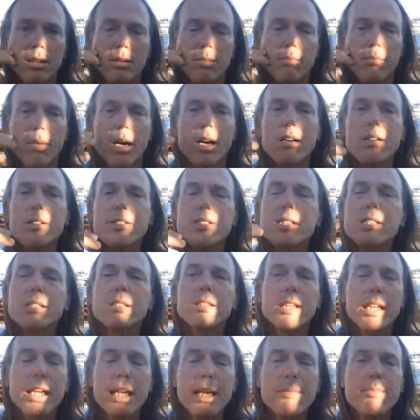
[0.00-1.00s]
Mars
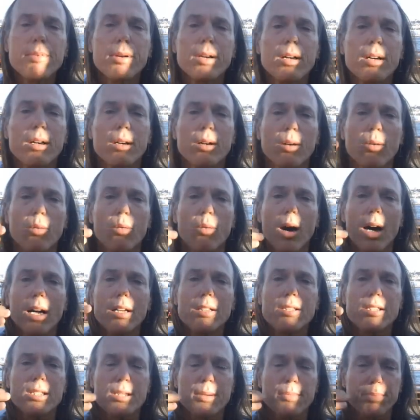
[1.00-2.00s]
in Libra
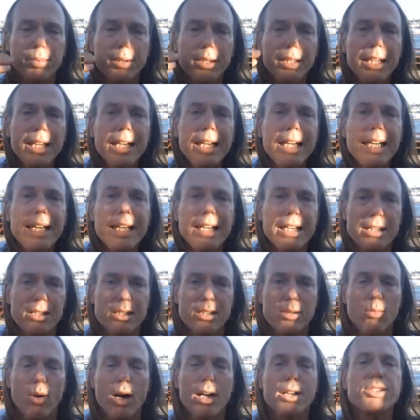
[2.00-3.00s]
wants to
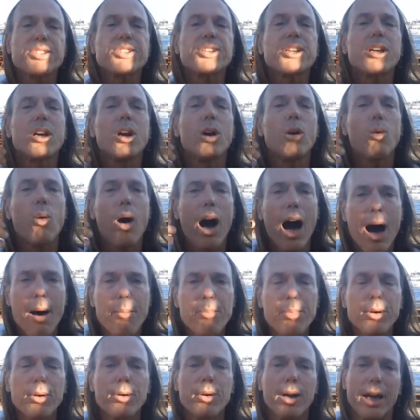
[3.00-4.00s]
please, wants to
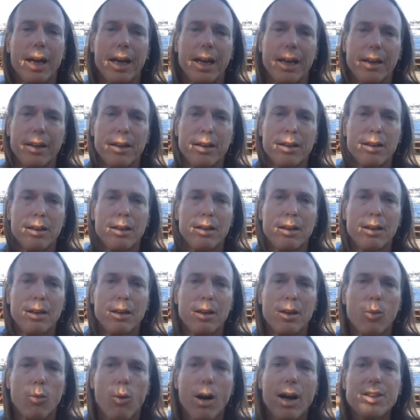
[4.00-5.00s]
cooperate,
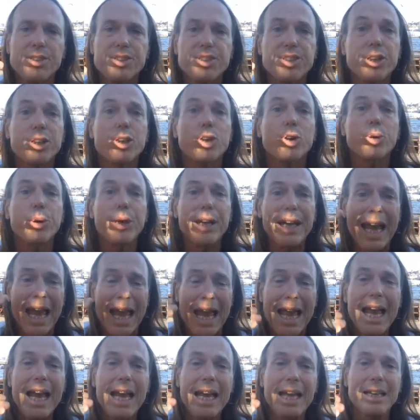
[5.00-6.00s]
wants to
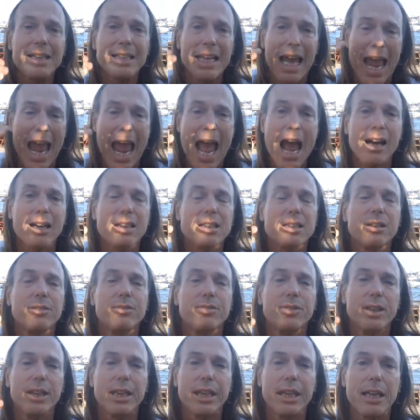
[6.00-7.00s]
create
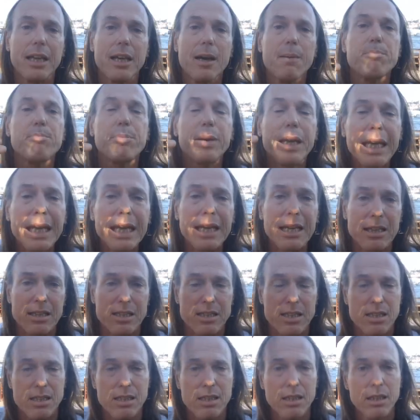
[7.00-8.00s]
actively
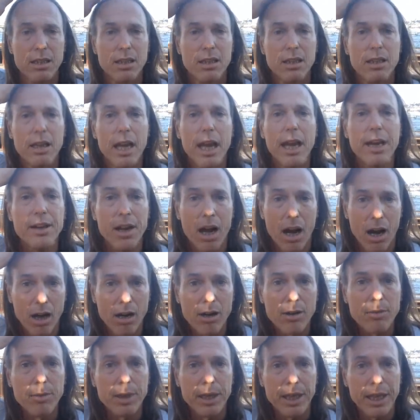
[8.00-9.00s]
peace and
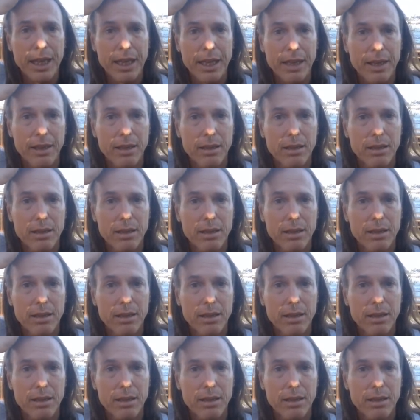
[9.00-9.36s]
harmony.